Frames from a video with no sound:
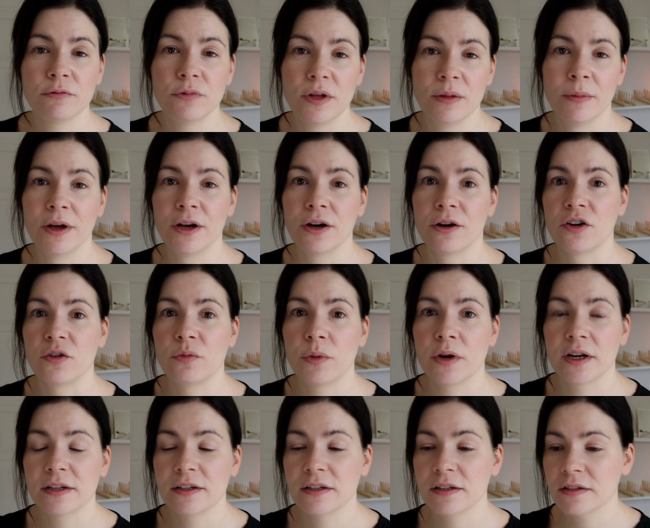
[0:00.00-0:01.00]
with my art
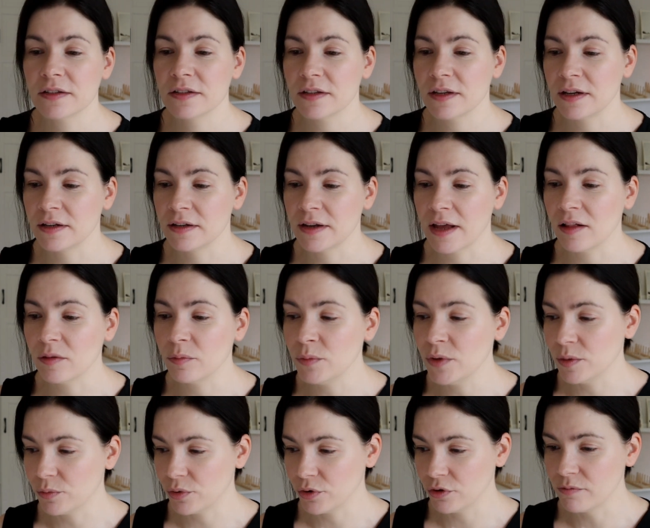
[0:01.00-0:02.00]
practice and help
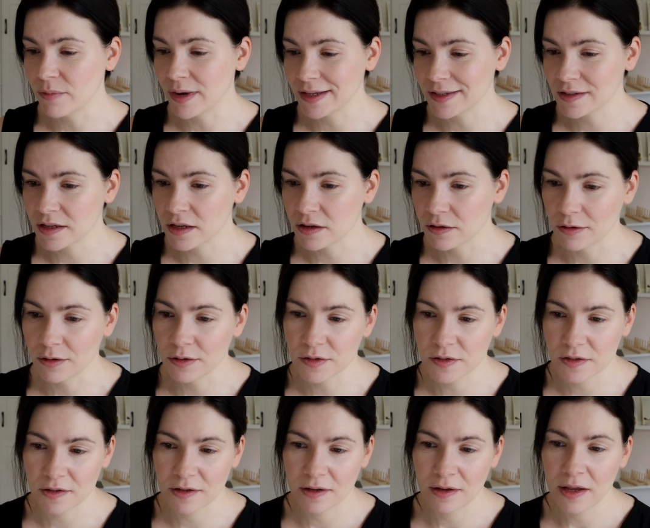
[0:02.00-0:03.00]
me improve my
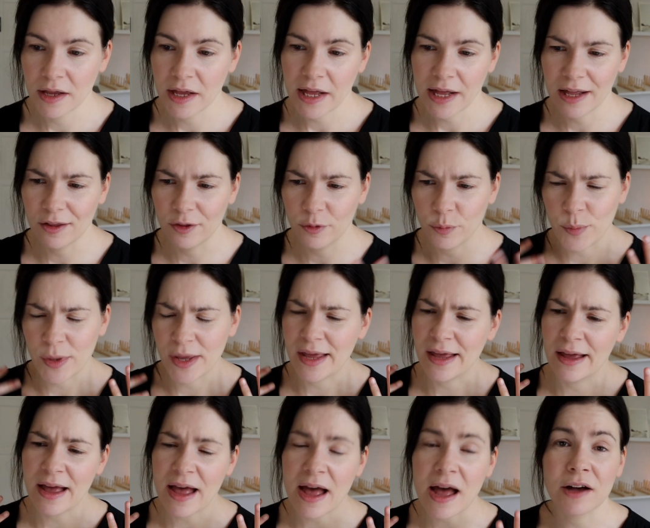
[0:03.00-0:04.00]
skills, help
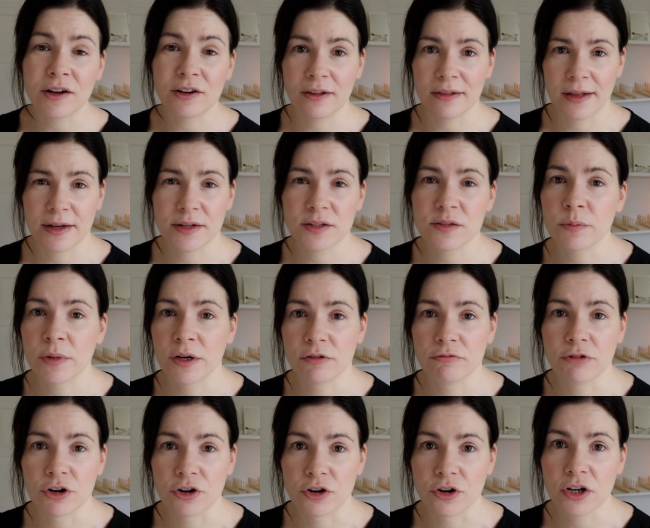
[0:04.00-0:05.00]
me analyze my
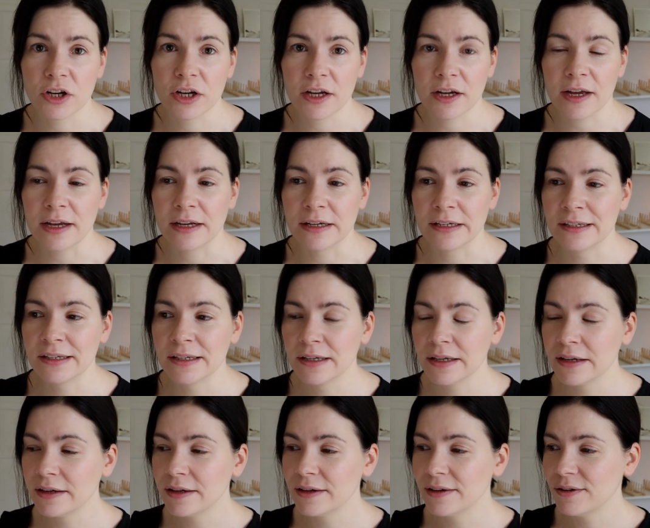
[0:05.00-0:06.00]
work and
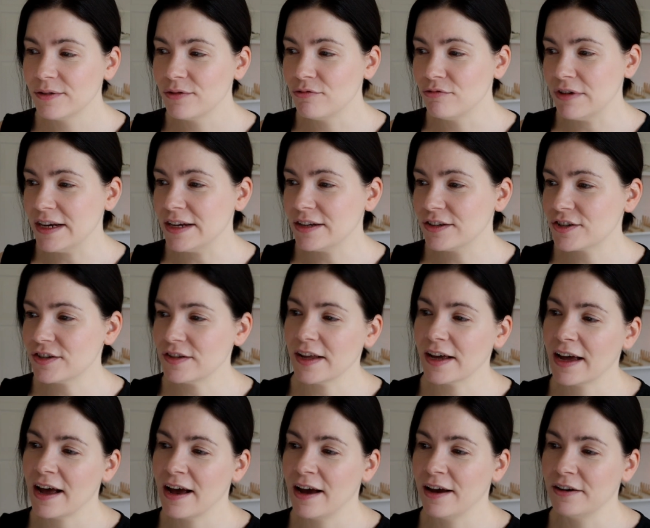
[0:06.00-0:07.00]
reach the
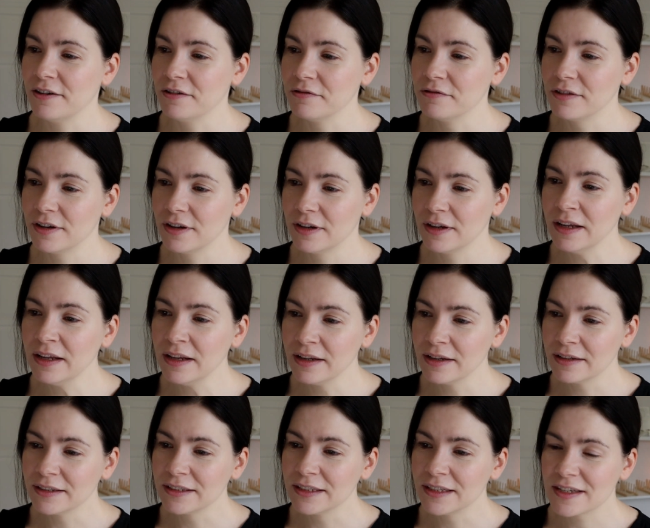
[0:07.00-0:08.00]
kind of
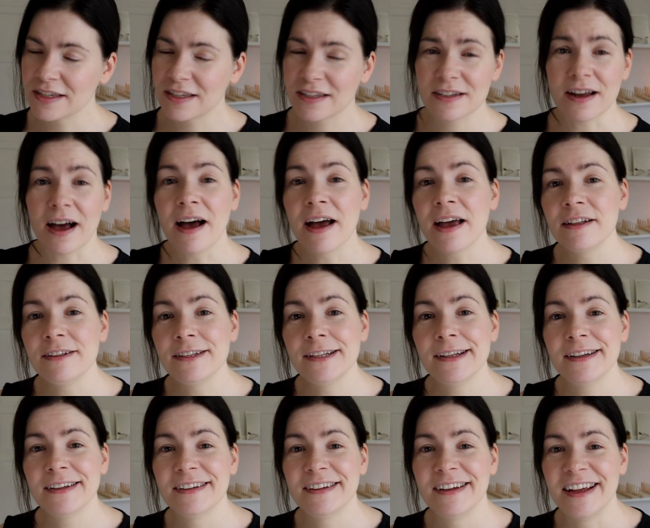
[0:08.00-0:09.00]

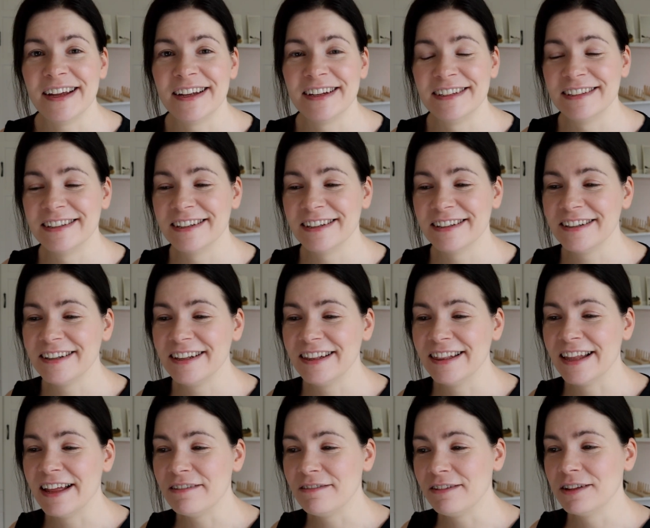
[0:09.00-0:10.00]
style and
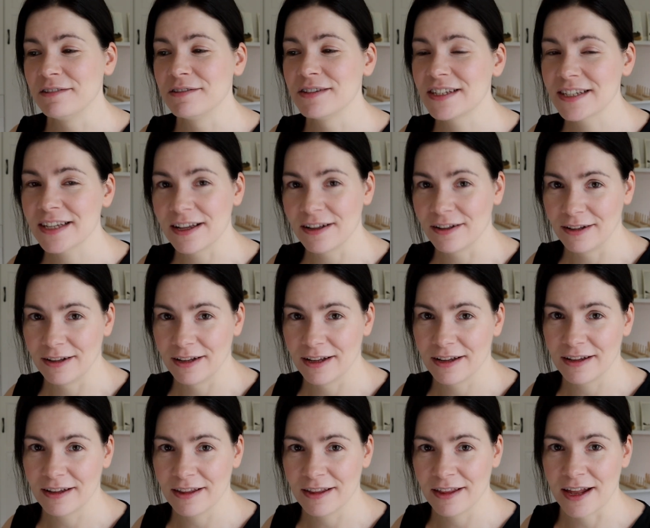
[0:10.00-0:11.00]
level of skill
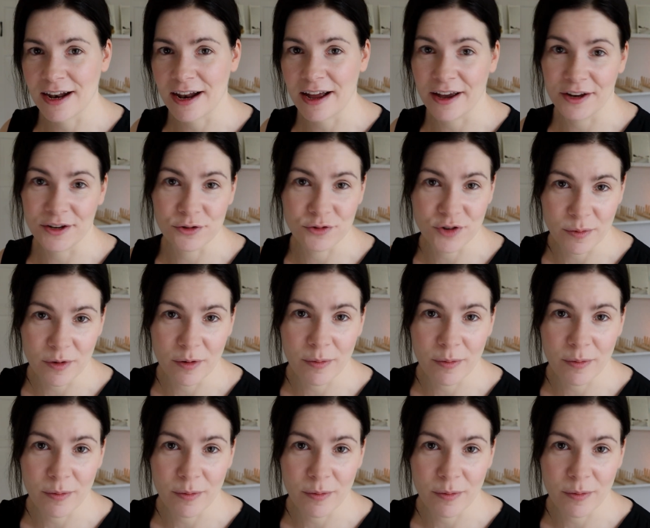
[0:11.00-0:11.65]
that I dream